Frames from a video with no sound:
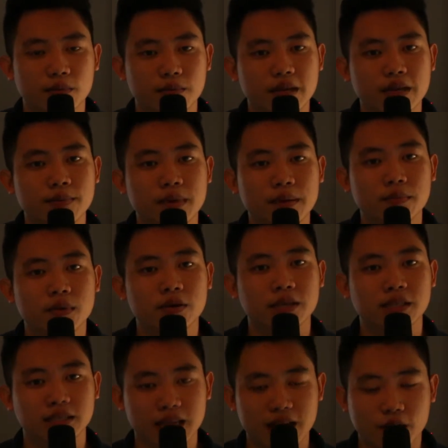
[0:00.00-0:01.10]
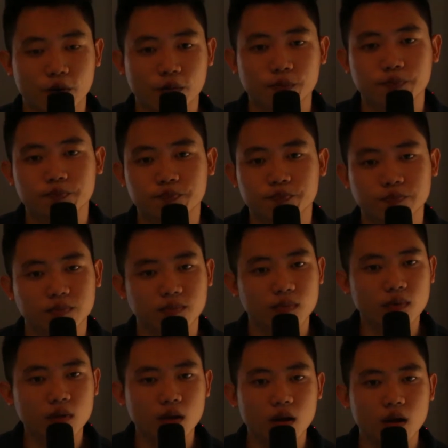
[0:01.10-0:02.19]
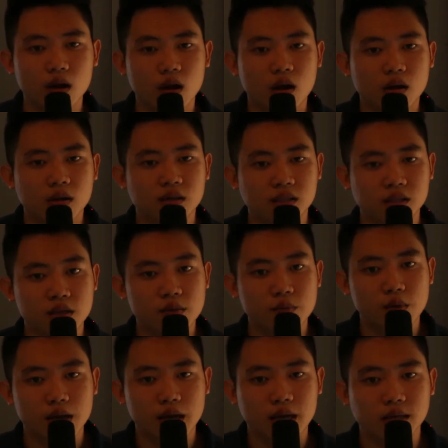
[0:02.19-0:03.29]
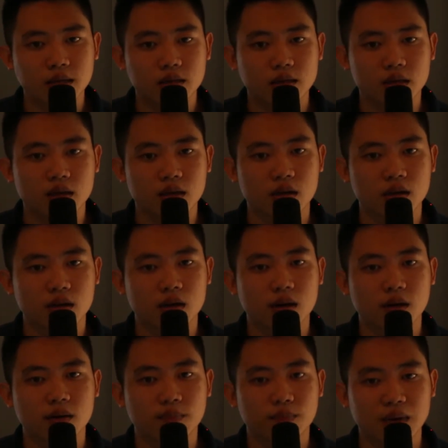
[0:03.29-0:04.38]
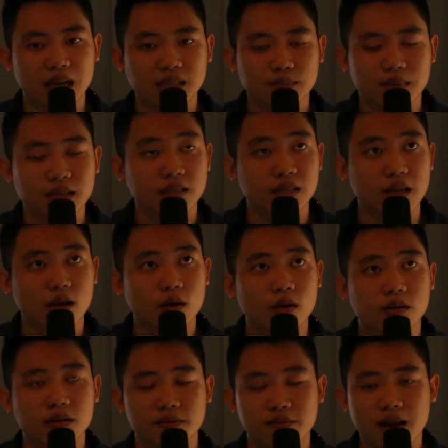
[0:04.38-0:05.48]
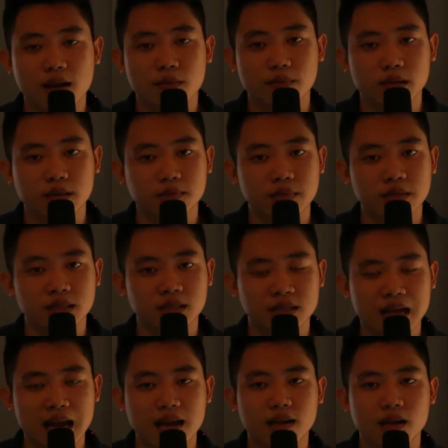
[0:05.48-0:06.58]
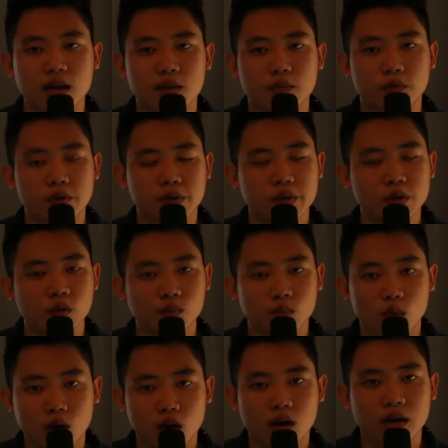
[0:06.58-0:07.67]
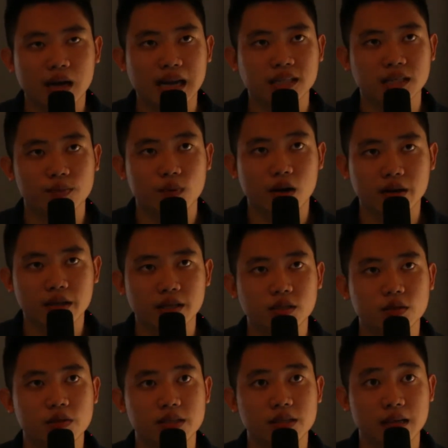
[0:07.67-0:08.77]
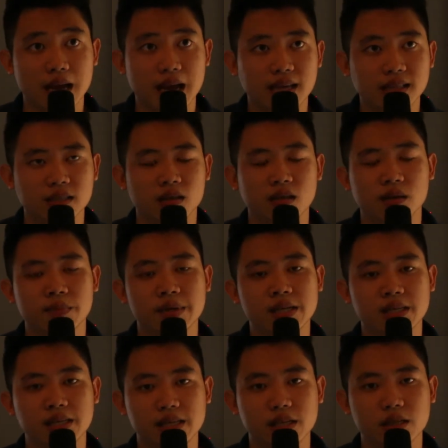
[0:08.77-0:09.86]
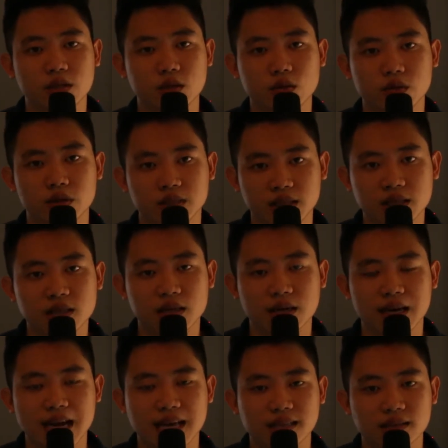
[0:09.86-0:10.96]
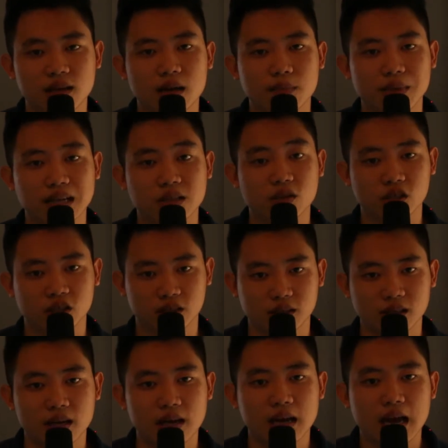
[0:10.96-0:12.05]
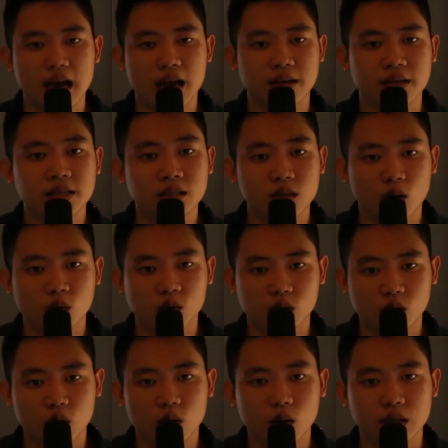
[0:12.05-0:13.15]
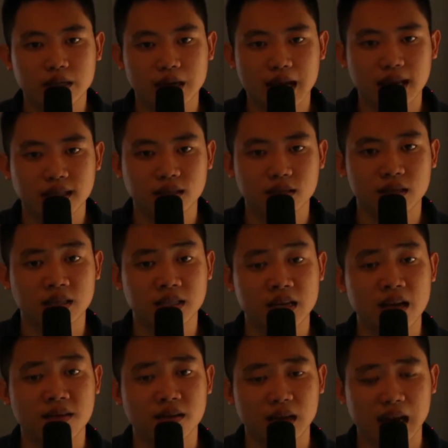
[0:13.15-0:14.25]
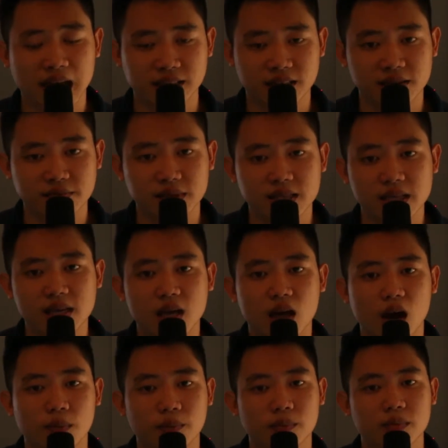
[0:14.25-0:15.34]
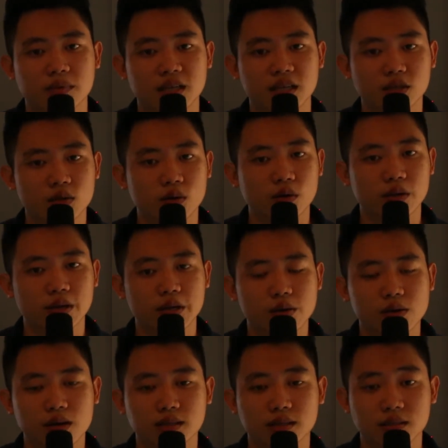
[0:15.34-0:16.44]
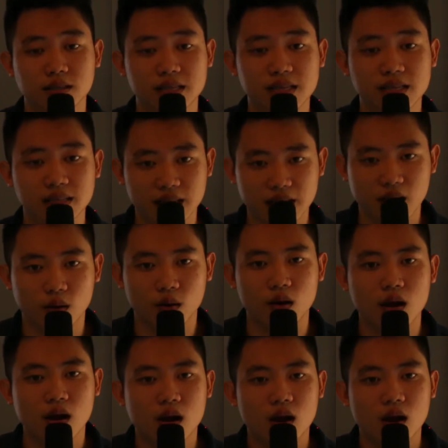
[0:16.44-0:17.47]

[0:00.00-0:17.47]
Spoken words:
B memory cell. The stimulate the plasma cell development means that produce more antibody to enhance the ability to resist against pathogen, and it also enhance the activity of natural killer T cell.